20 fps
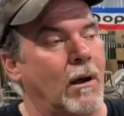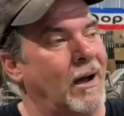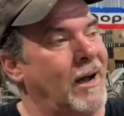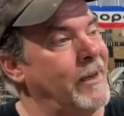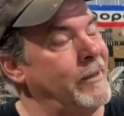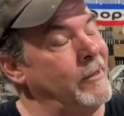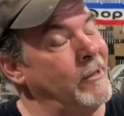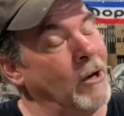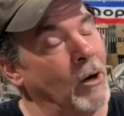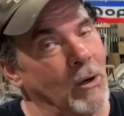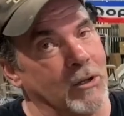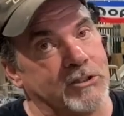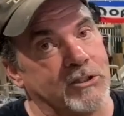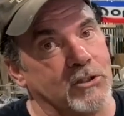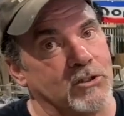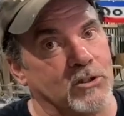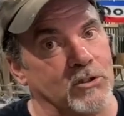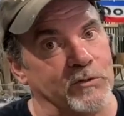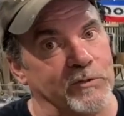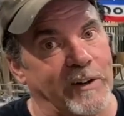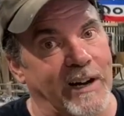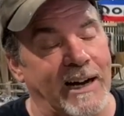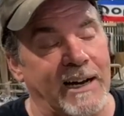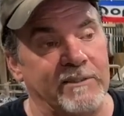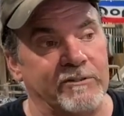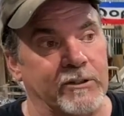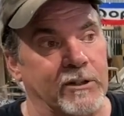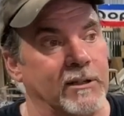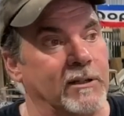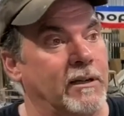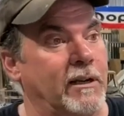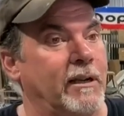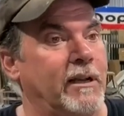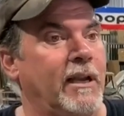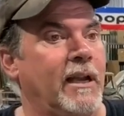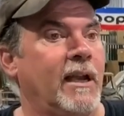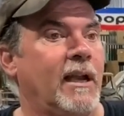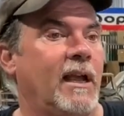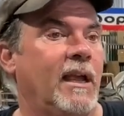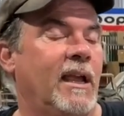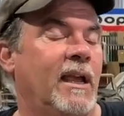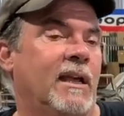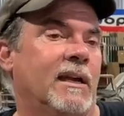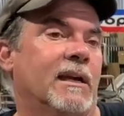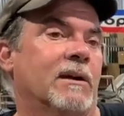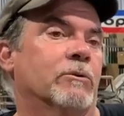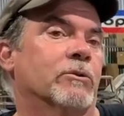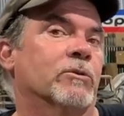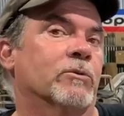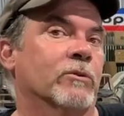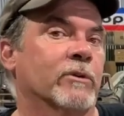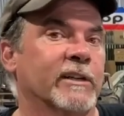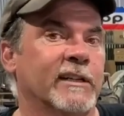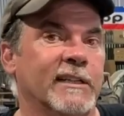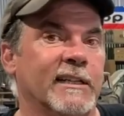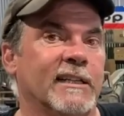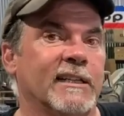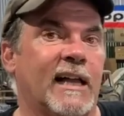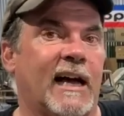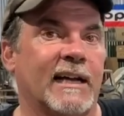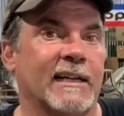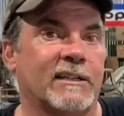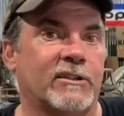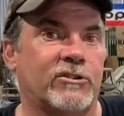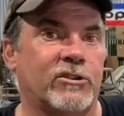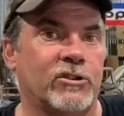I know it's a Survivor, and I would really like